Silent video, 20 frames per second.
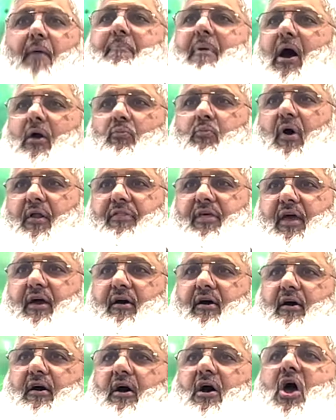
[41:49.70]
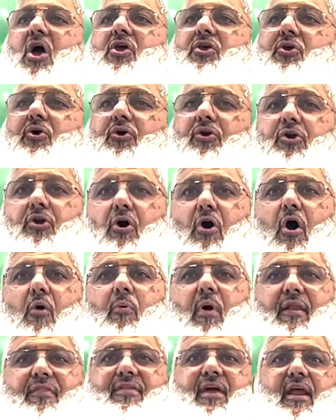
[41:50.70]
about what they are, you know
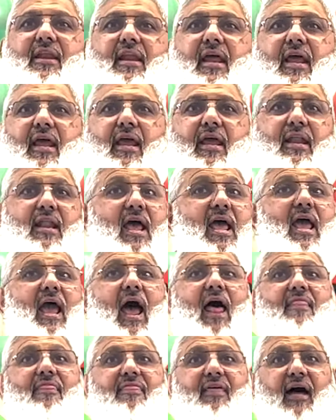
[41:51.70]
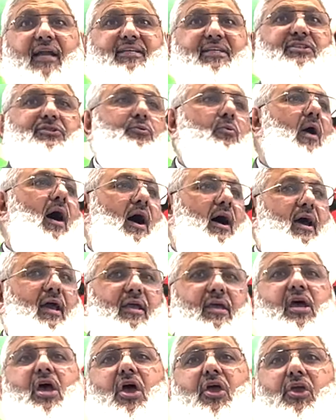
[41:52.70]
what they need, and that is
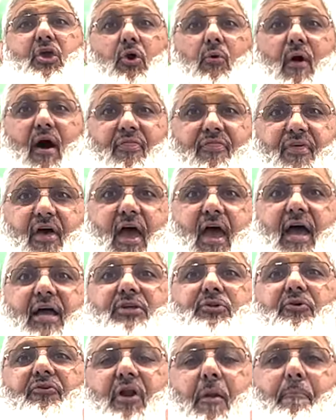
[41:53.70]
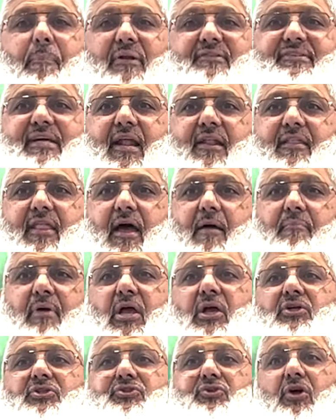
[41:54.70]
why you are there to represent
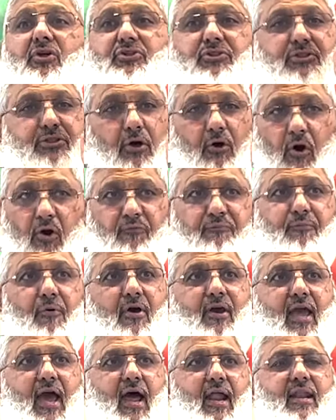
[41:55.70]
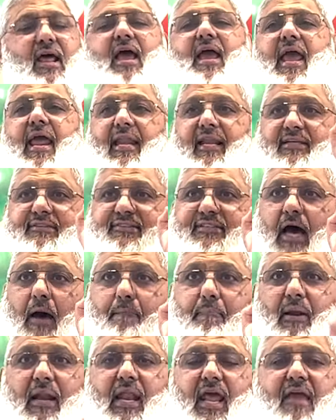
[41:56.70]
them. So don't forget, it is
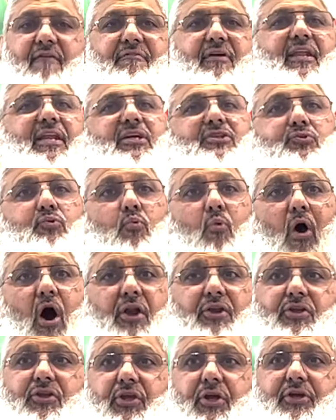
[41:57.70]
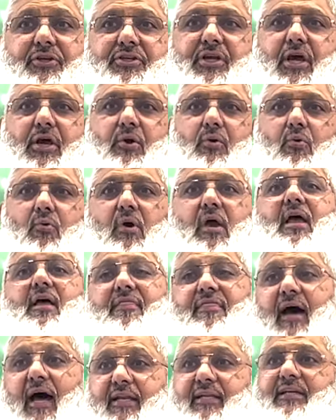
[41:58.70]
that belief, it is what you do
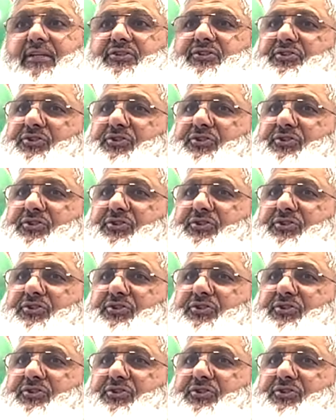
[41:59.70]
that is